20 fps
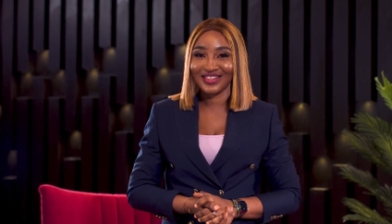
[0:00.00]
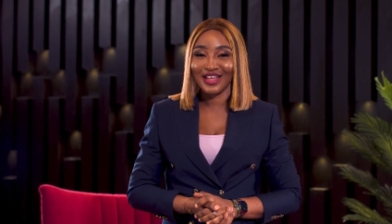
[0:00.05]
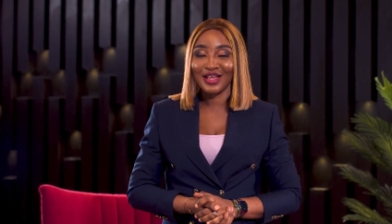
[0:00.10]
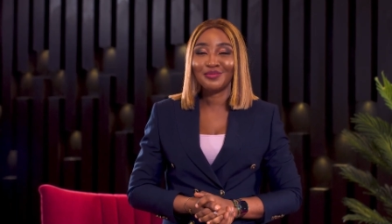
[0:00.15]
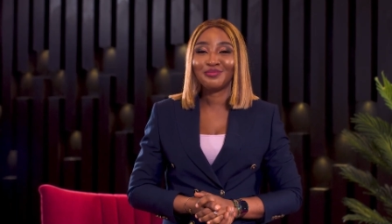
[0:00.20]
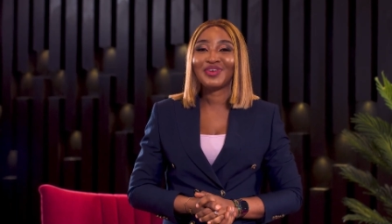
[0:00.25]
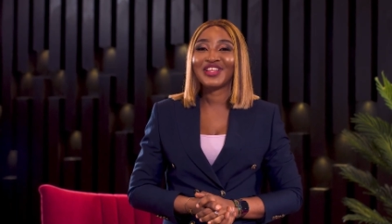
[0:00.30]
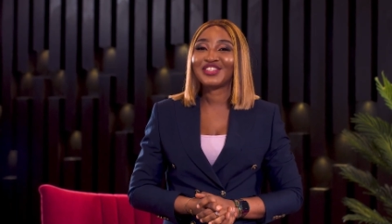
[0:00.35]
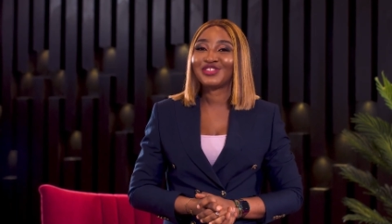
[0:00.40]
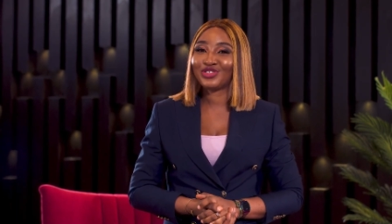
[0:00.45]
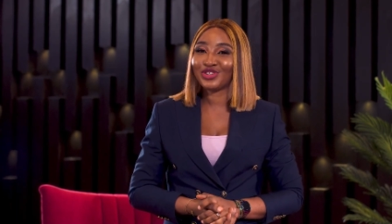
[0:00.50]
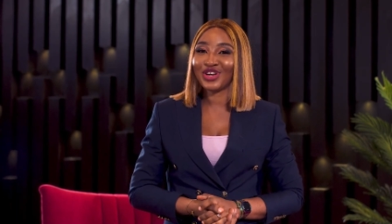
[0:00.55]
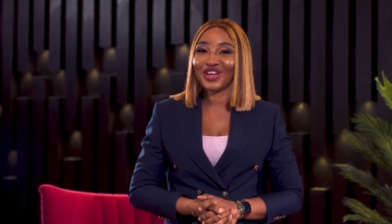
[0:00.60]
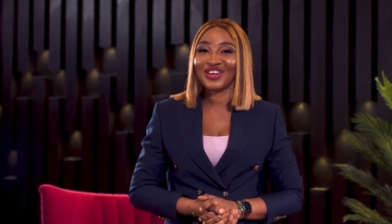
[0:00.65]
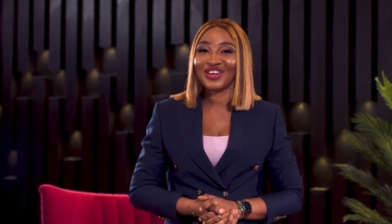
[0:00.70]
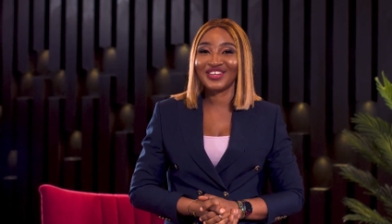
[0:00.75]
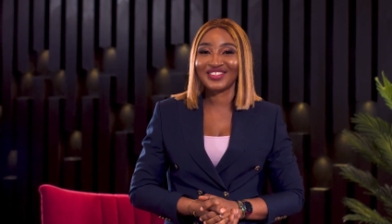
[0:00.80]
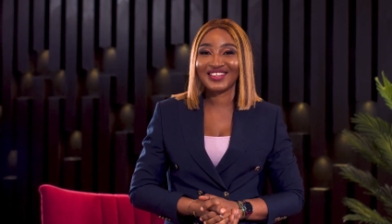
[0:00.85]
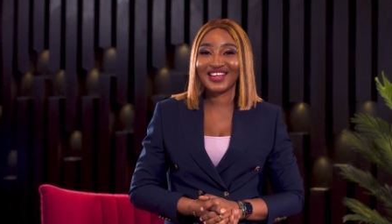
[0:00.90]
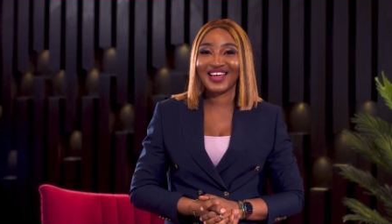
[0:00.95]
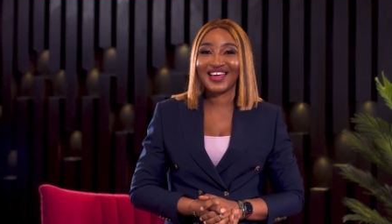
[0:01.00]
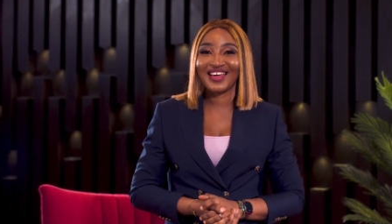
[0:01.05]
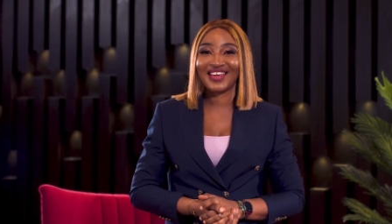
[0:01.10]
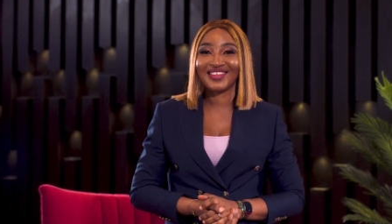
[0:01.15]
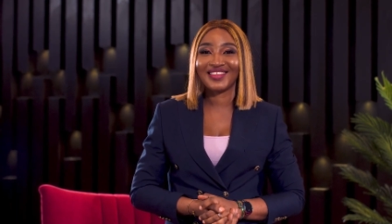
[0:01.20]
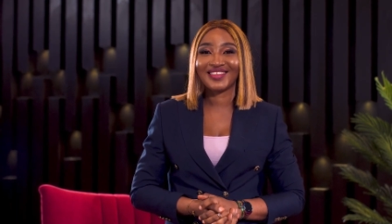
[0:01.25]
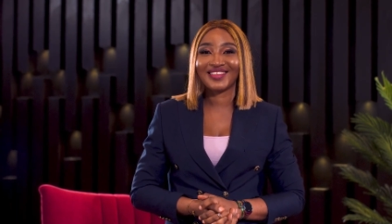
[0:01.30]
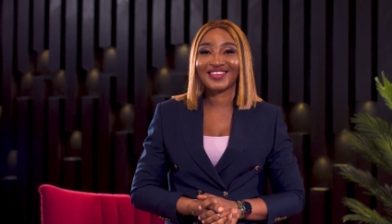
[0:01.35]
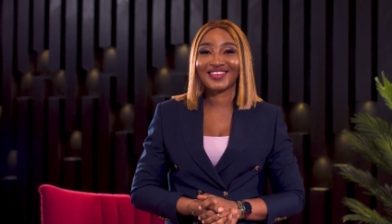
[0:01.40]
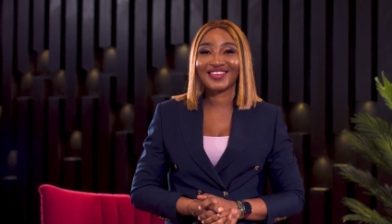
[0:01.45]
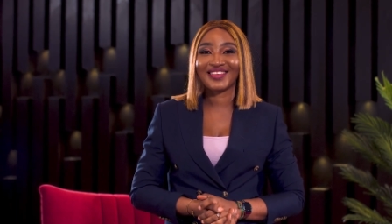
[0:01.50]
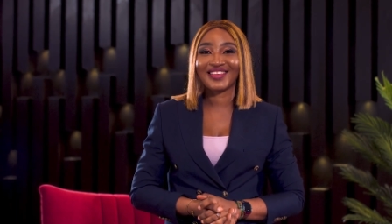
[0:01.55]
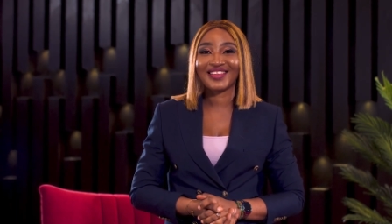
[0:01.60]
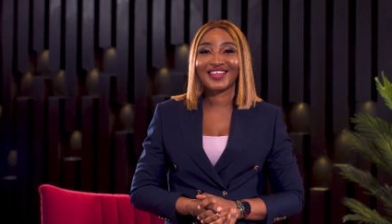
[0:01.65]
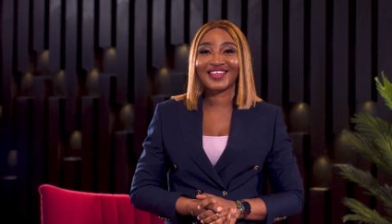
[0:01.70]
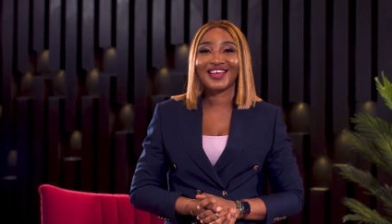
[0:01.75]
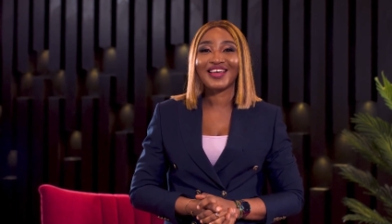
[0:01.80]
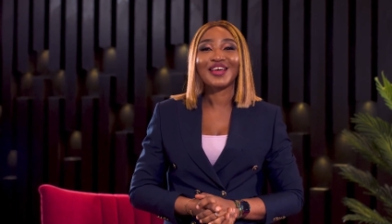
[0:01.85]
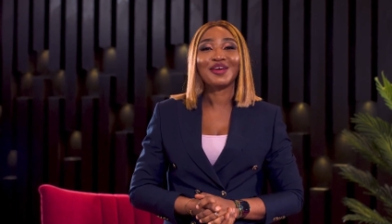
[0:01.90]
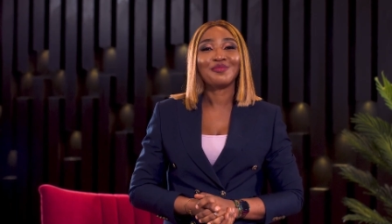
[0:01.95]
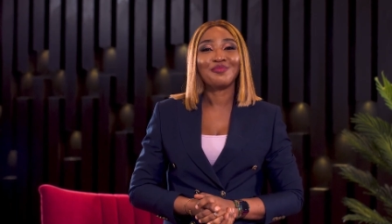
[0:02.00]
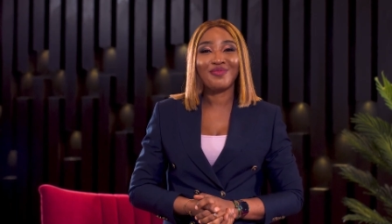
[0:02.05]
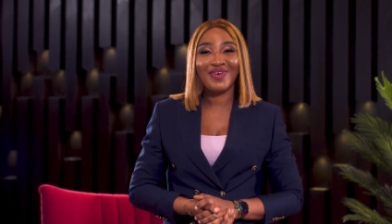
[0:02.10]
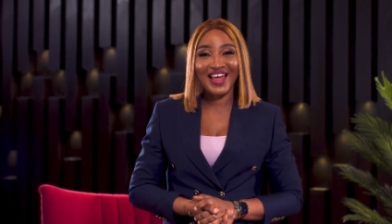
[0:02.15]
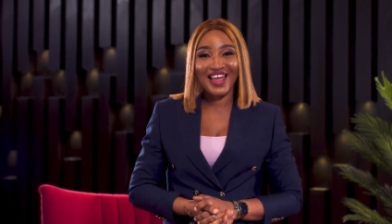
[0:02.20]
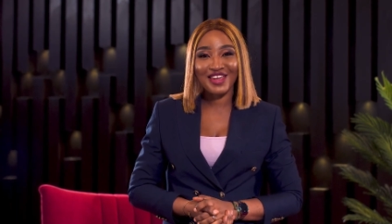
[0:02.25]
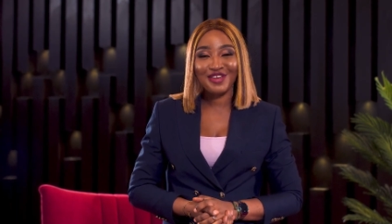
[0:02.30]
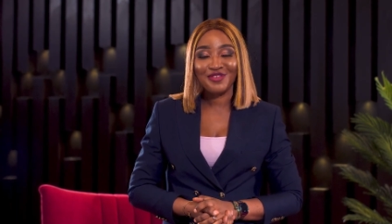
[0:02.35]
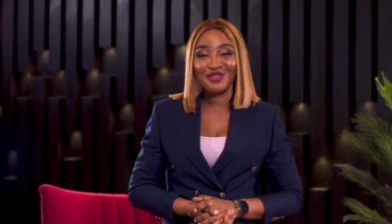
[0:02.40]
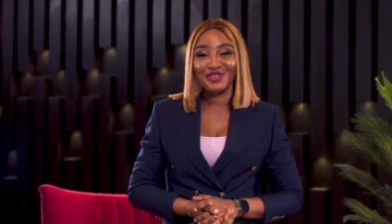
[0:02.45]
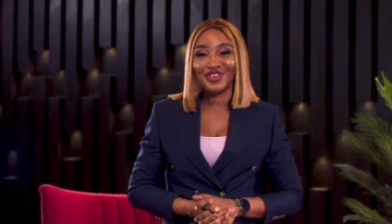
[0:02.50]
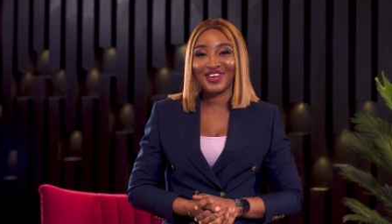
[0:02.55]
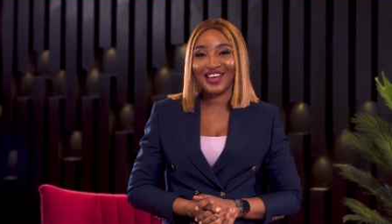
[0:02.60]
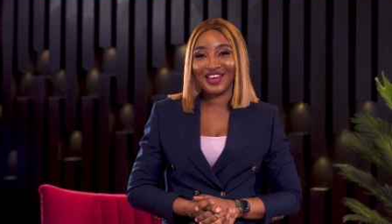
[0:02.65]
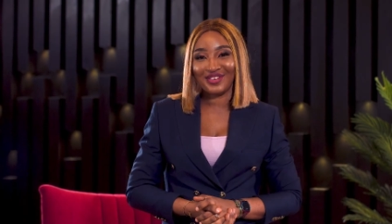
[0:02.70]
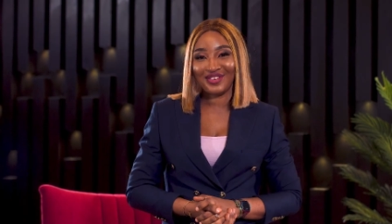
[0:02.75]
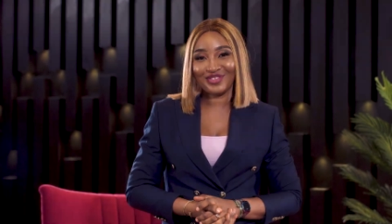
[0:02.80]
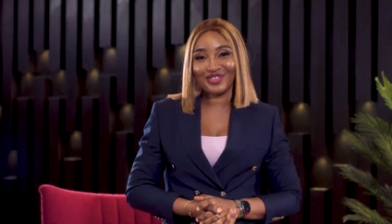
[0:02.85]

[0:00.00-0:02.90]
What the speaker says: Please join us again. Bye for now.